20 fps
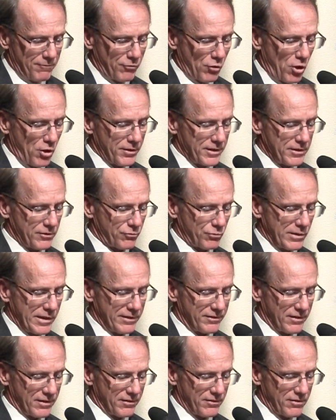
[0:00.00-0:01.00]
For all these
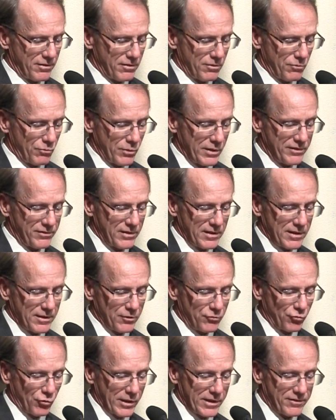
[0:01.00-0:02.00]
reasons, we see
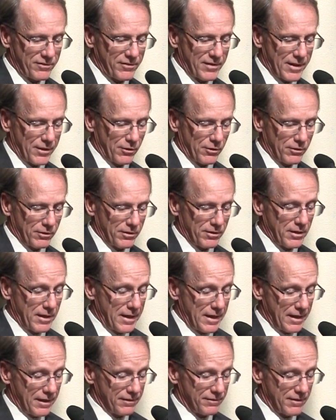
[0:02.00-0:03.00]
the Joint Center
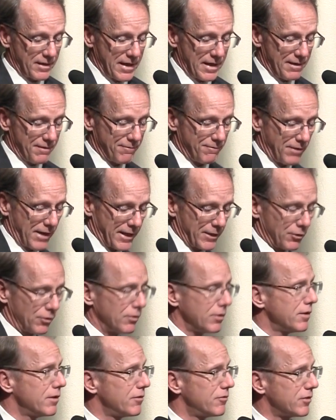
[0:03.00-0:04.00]
as a
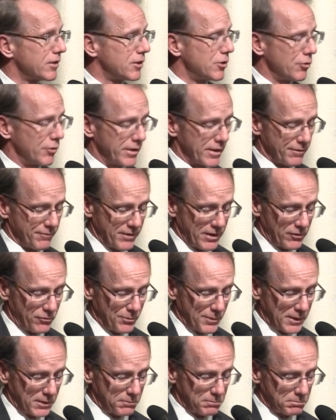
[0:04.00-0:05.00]
vital security
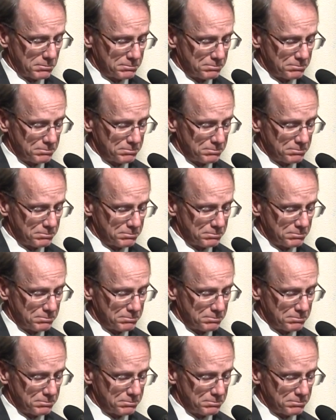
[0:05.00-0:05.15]
investment.